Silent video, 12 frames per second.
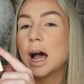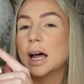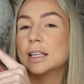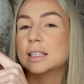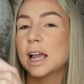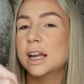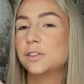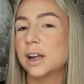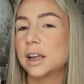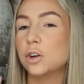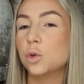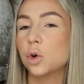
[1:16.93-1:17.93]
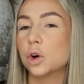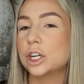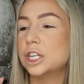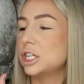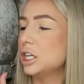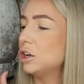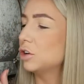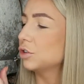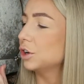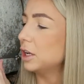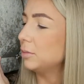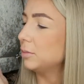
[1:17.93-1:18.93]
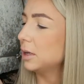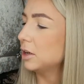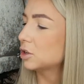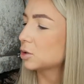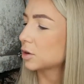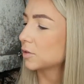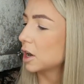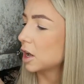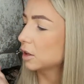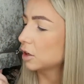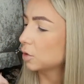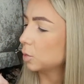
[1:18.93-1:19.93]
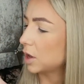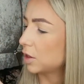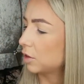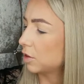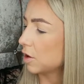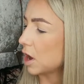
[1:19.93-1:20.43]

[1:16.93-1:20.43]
And it's kind of like an orangey creamy sort of colour with